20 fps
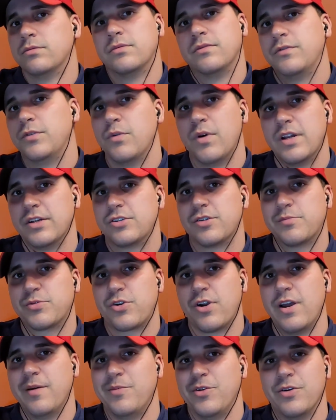If you want to
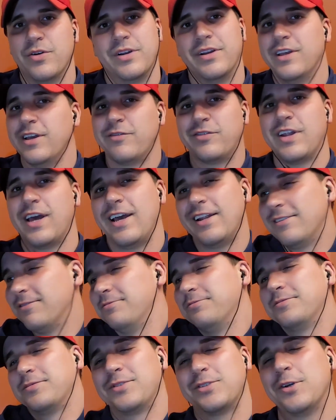subscribe, do it. If not,
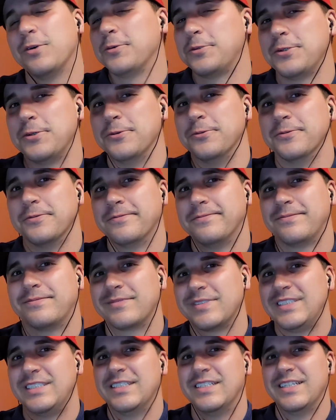cool too.
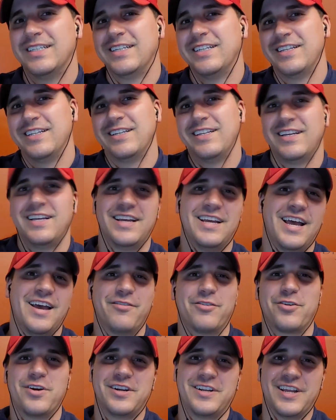Have
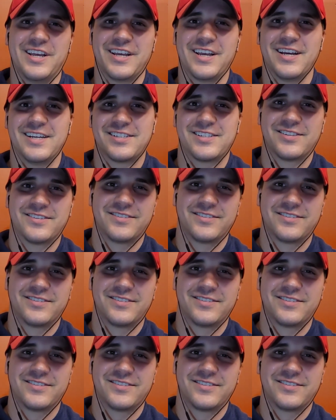a great day, guys.